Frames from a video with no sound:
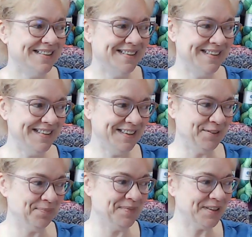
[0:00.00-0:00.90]

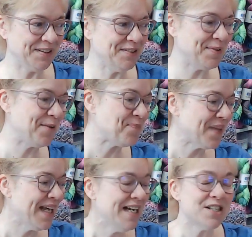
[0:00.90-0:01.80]
Excuse me.
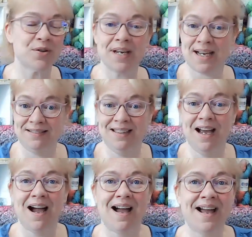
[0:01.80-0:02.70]
So, yeah,
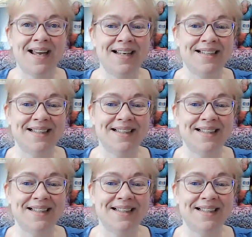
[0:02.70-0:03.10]
I